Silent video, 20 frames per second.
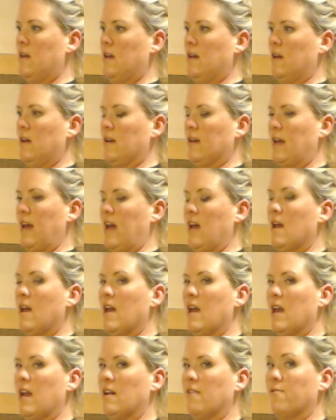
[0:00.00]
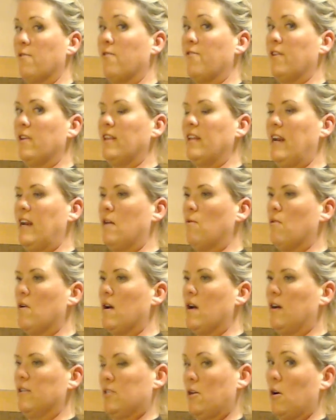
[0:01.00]
Okay? And if you feel it anywhere
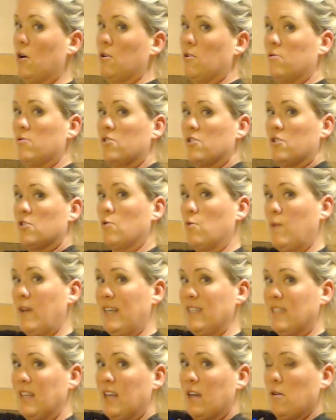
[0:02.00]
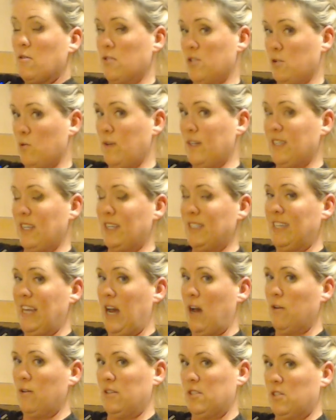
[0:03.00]
else, are you squeezing? Are you squeezing
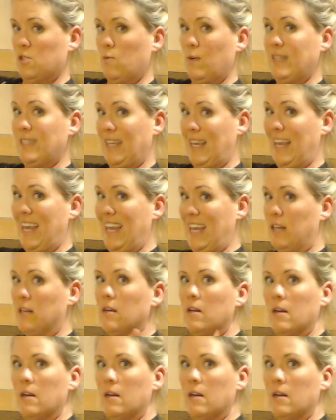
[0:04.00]
down and squeezing in?